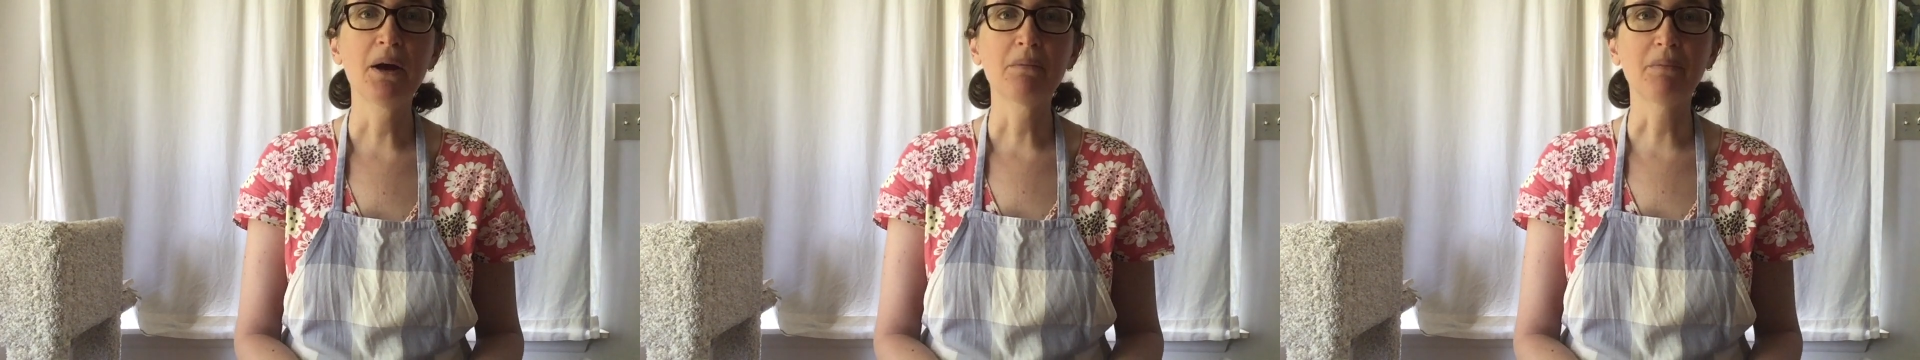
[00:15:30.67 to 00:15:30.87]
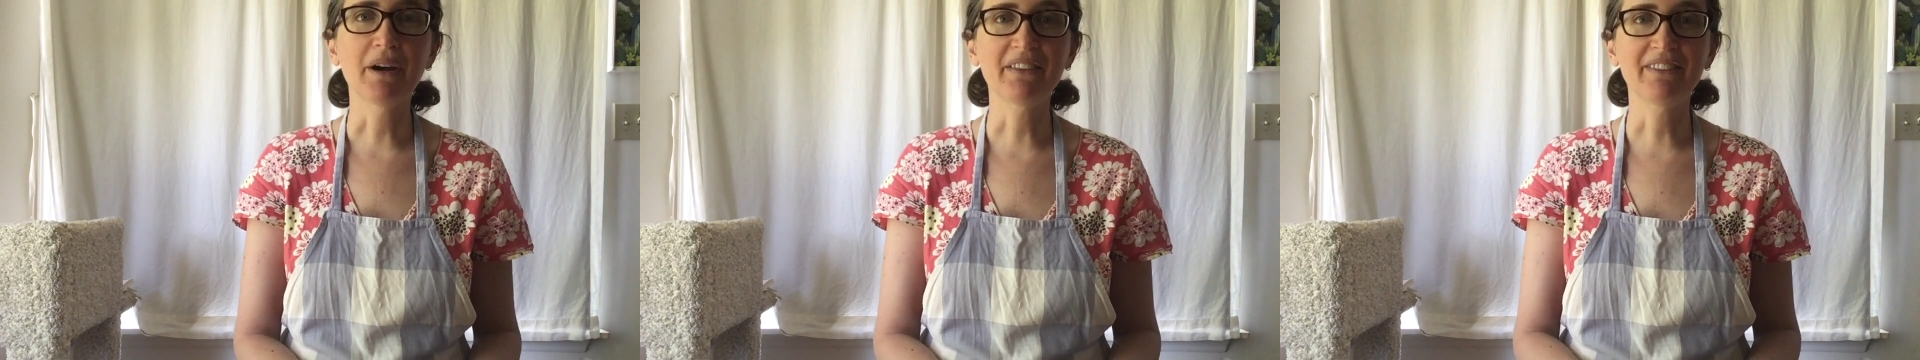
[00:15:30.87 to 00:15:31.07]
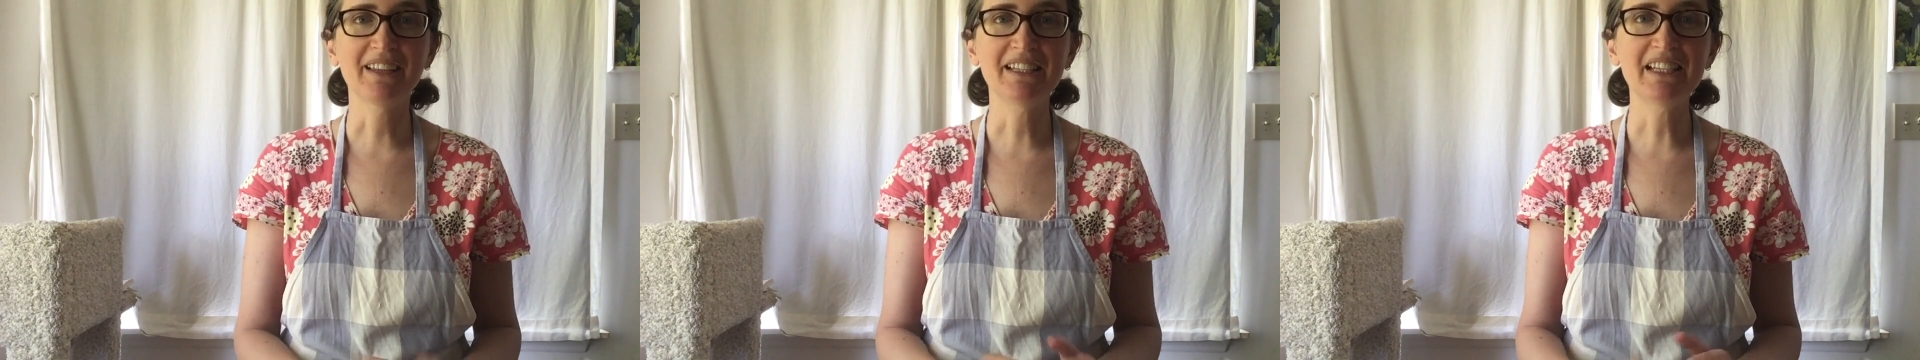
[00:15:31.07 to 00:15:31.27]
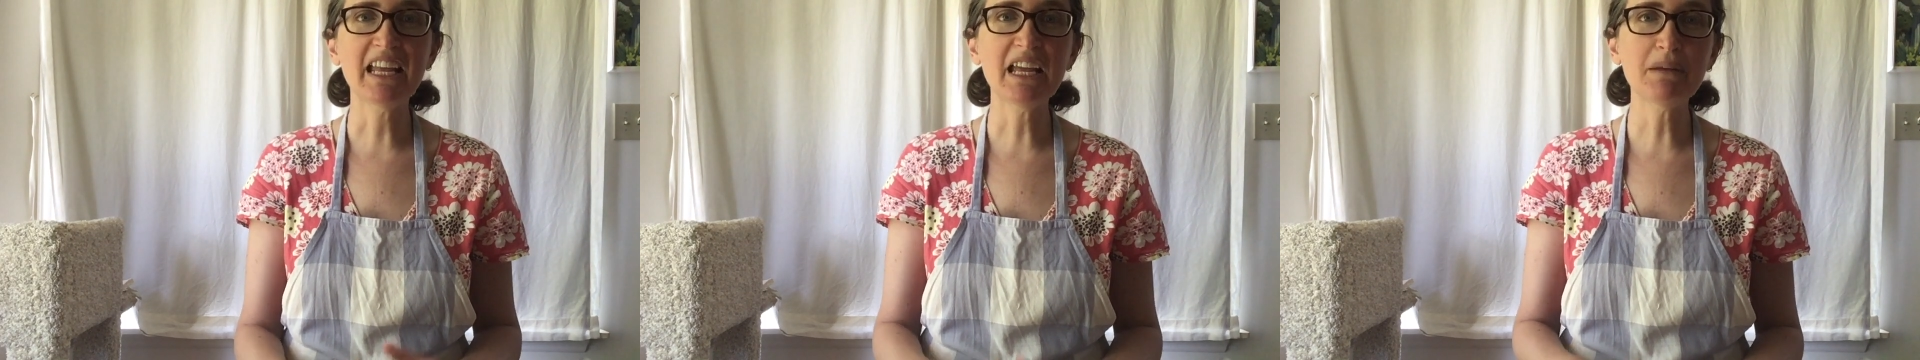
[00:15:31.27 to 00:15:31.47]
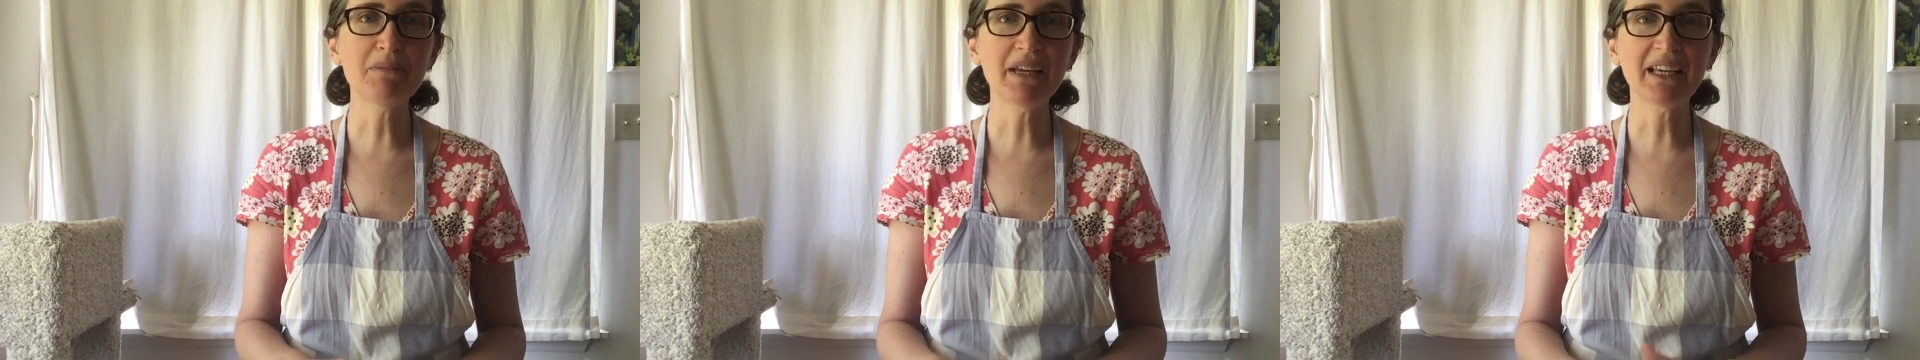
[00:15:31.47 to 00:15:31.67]
But the
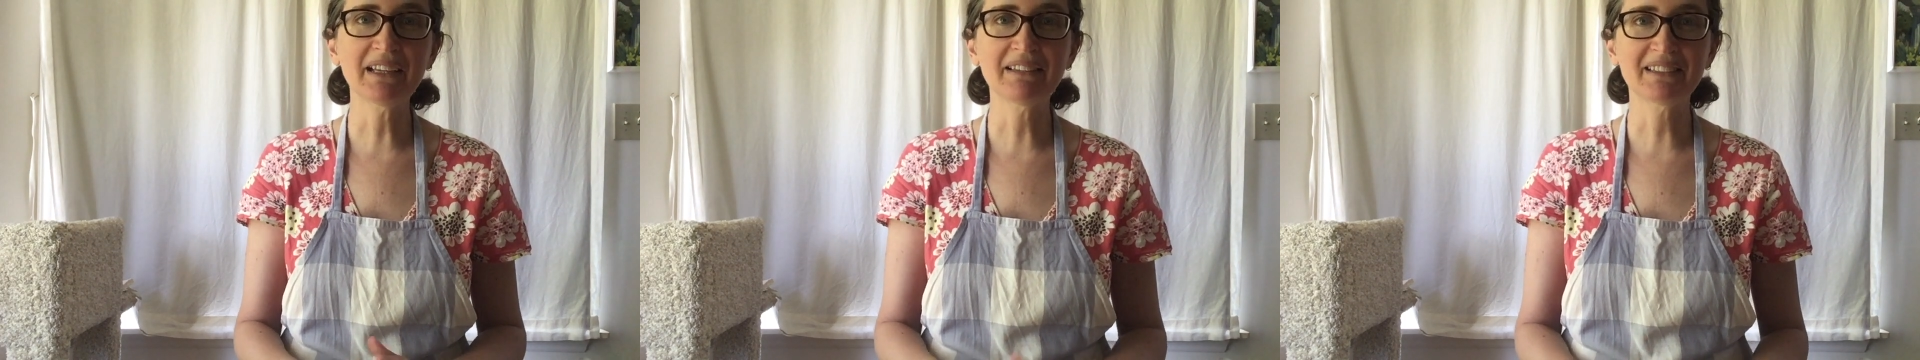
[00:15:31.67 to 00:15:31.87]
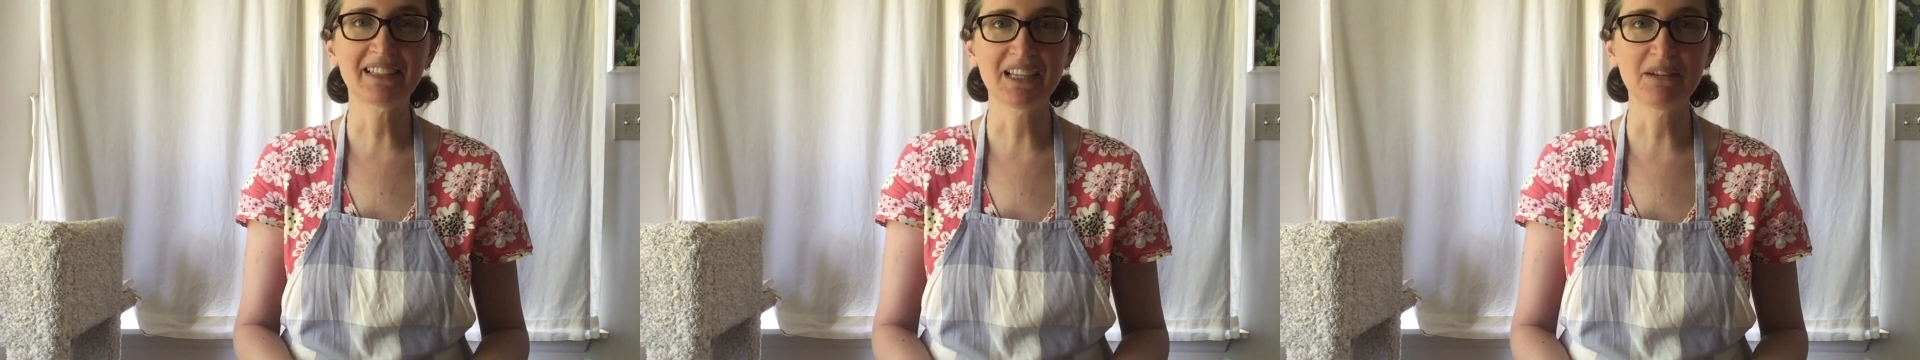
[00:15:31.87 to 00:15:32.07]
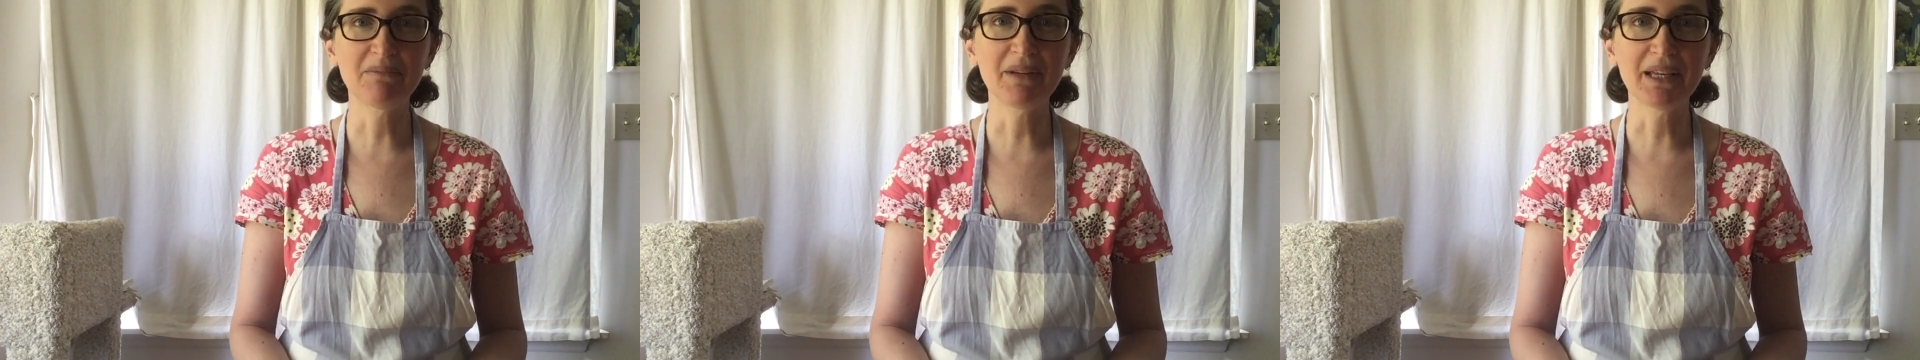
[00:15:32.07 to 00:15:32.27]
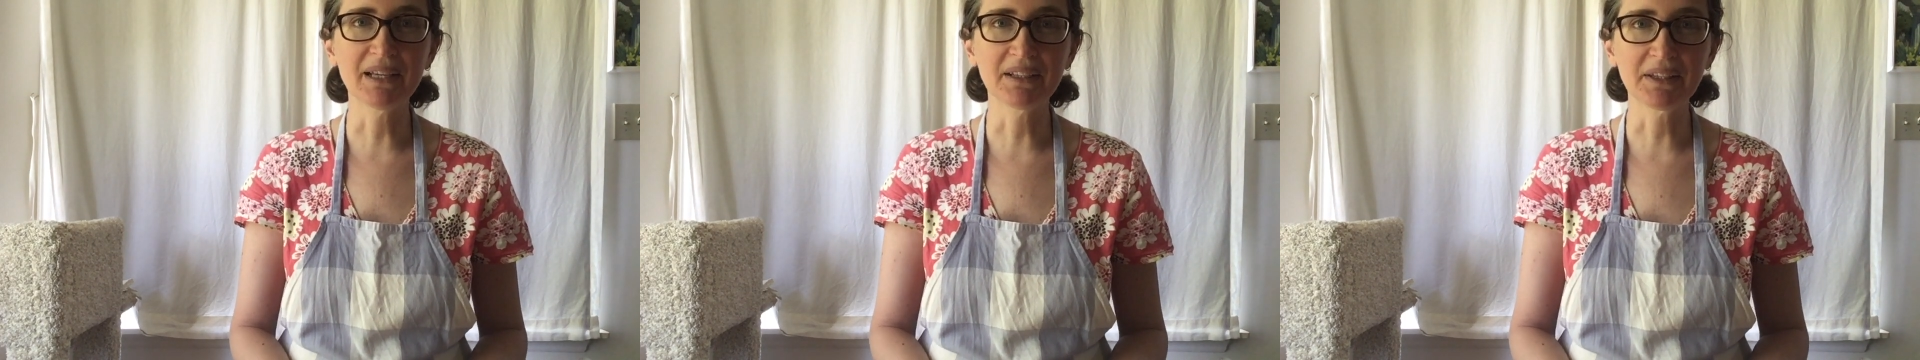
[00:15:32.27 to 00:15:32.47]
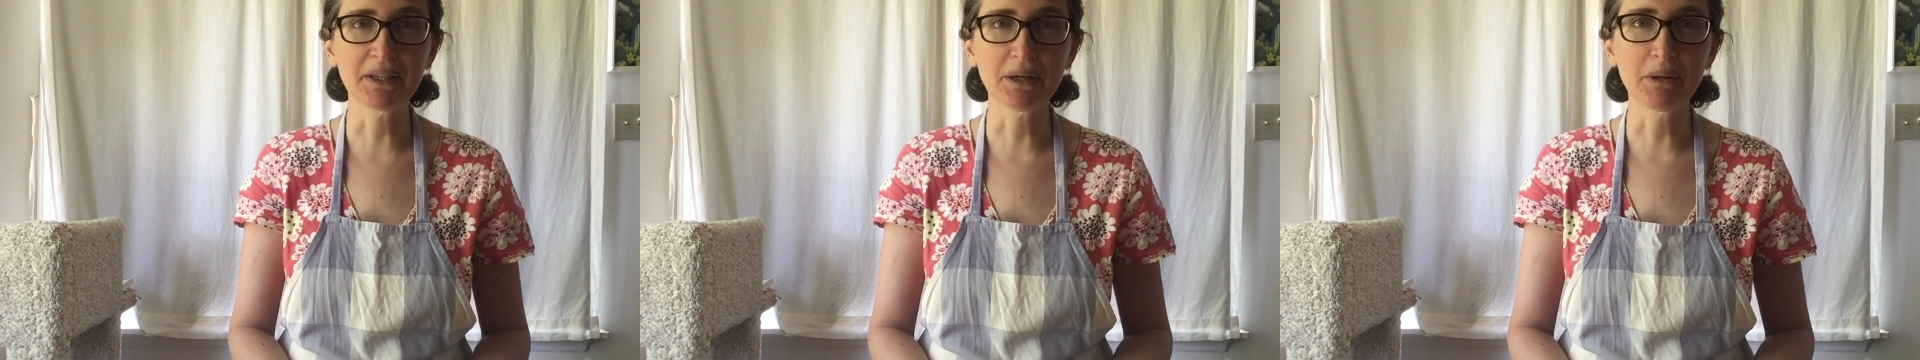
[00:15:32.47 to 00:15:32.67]
naming can be a
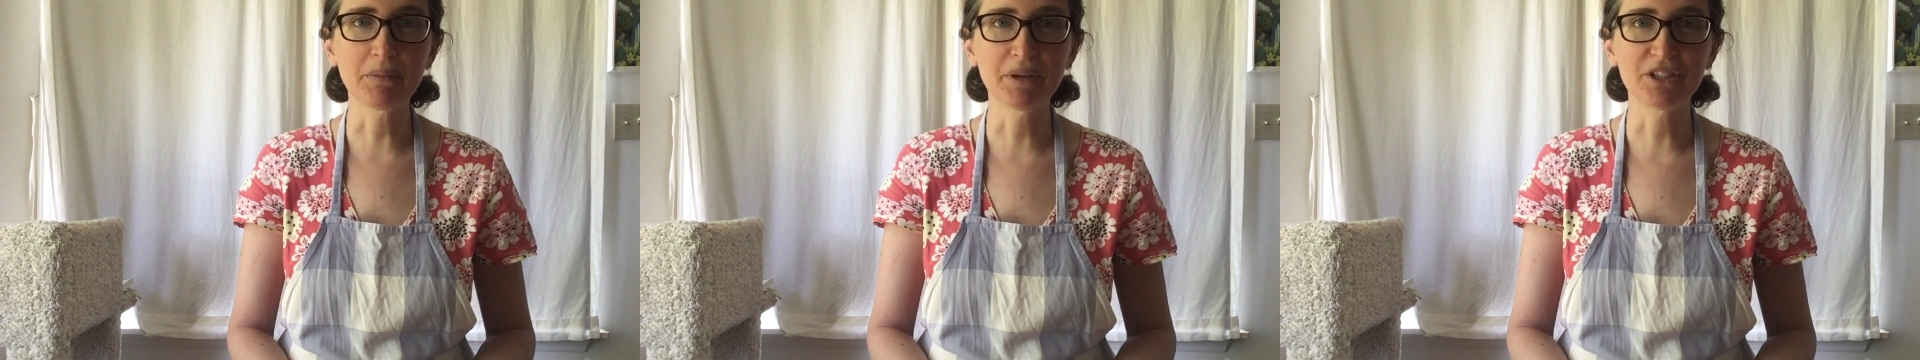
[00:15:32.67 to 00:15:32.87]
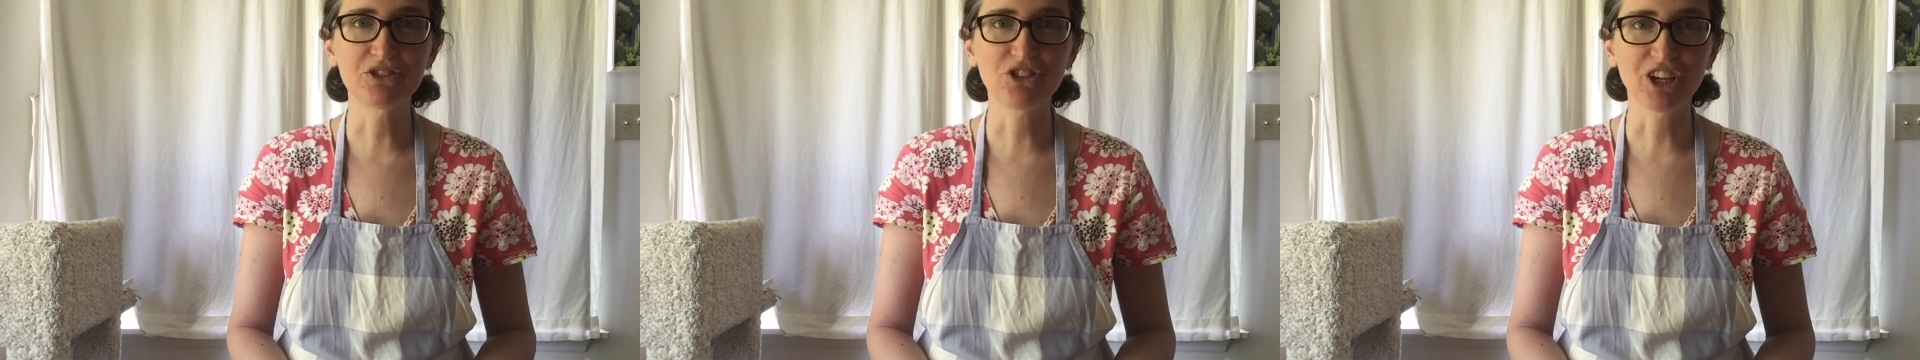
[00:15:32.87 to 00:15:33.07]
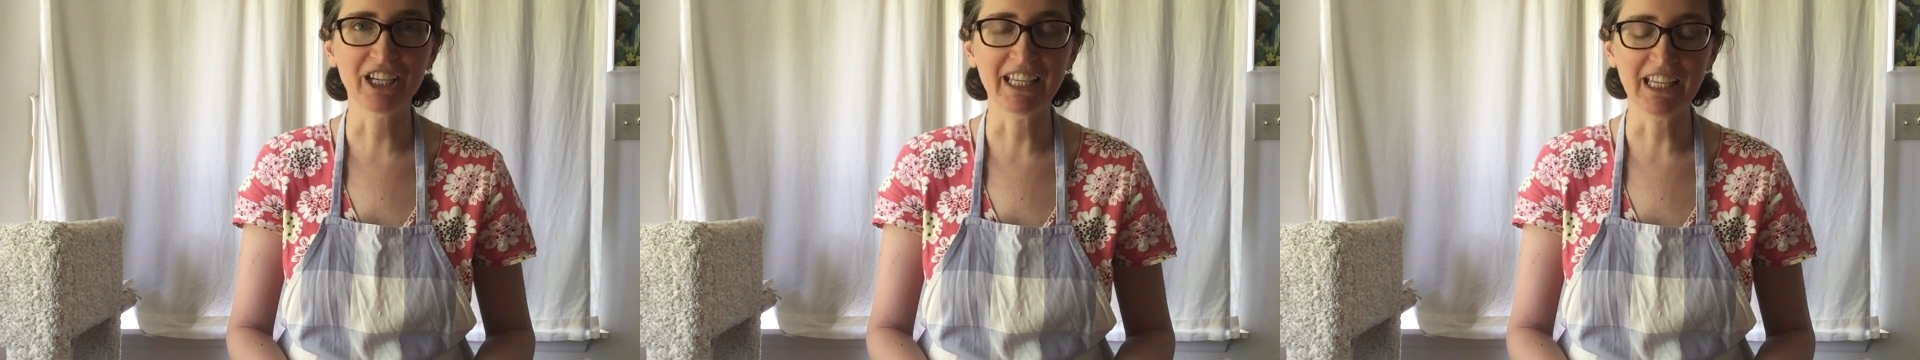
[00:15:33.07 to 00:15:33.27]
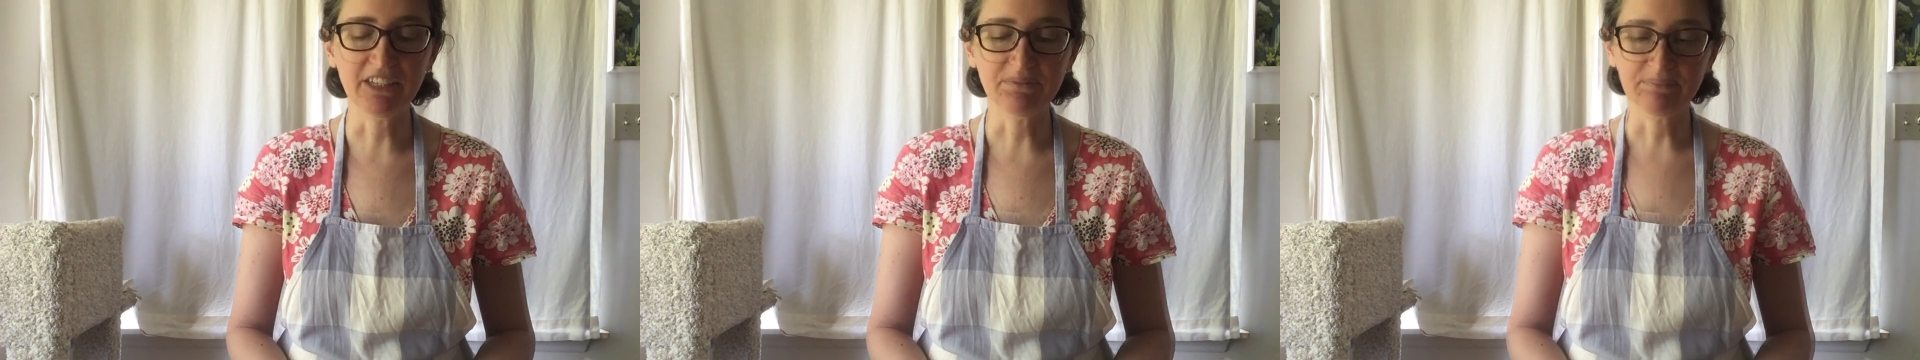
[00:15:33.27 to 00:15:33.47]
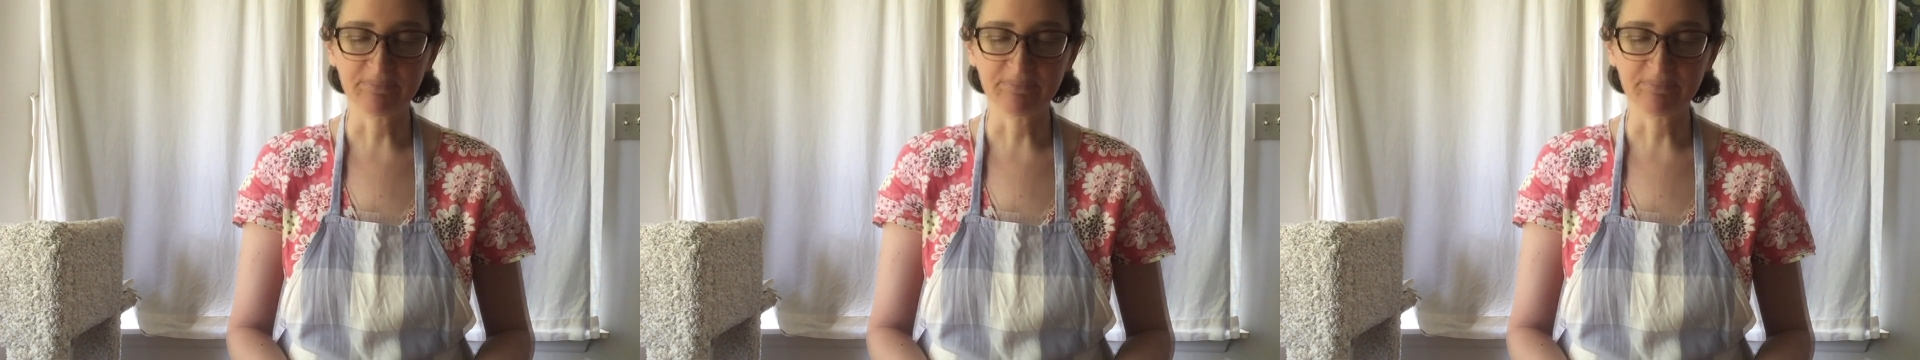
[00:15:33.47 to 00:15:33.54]
little bit tricky.